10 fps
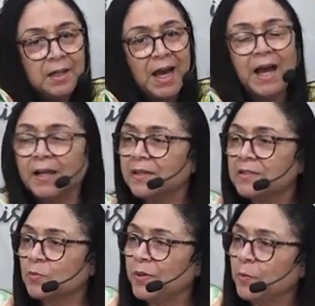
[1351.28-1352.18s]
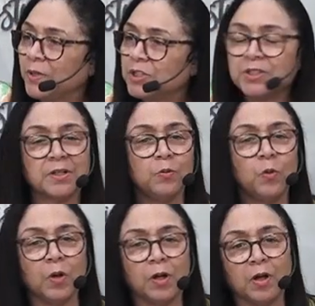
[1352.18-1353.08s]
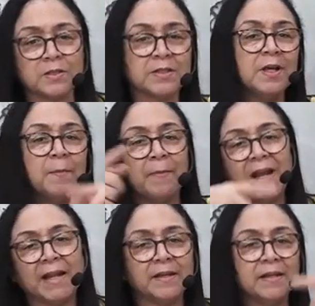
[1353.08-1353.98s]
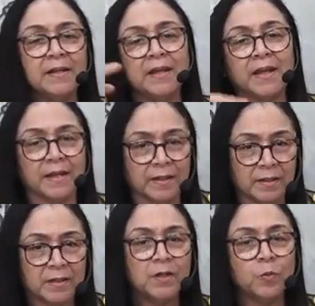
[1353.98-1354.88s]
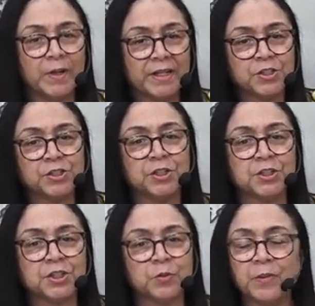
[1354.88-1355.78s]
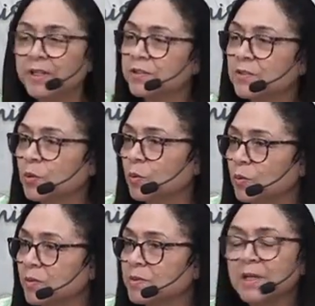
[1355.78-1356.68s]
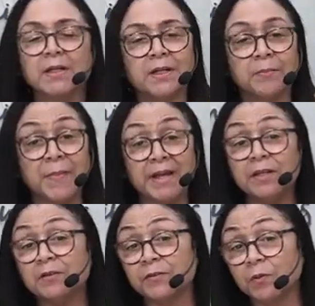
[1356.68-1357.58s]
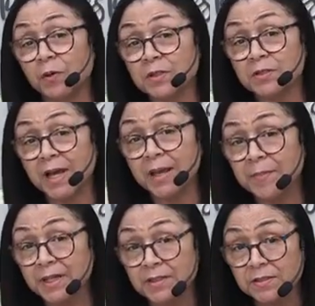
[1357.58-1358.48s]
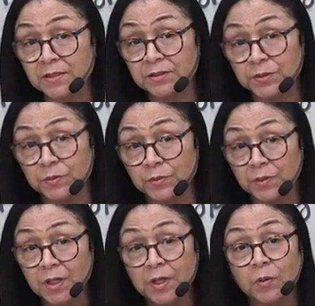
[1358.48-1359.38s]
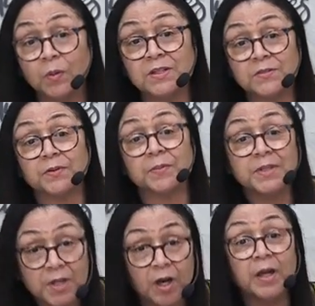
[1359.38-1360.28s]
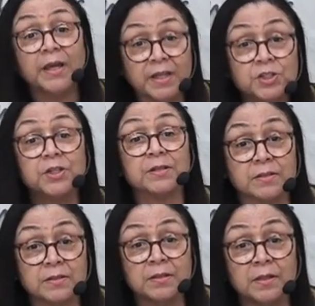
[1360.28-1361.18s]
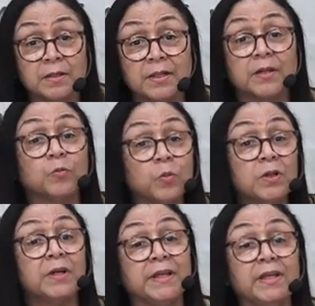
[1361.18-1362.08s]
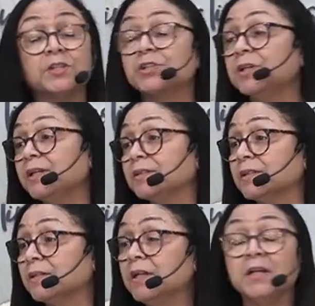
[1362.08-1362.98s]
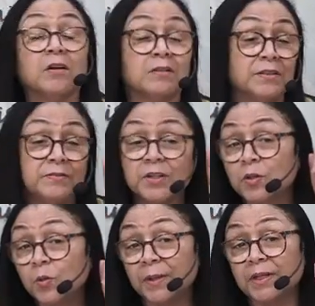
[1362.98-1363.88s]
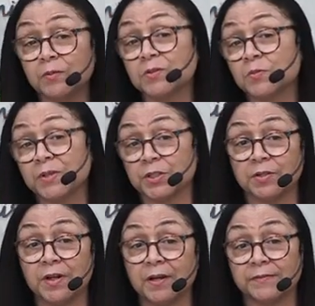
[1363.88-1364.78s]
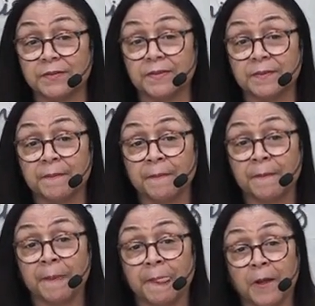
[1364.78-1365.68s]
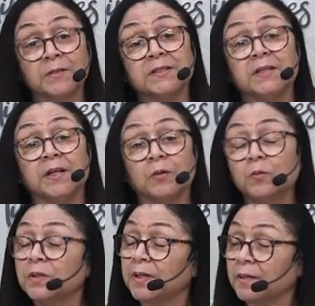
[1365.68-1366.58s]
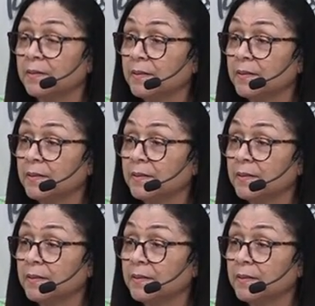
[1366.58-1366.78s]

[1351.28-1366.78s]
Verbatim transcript: and it's witches and warlocks blending in with the church and with the schools that many of the ones I minister to was from a young ages, they were initiated, not even knowing it was witchcraft until they're older.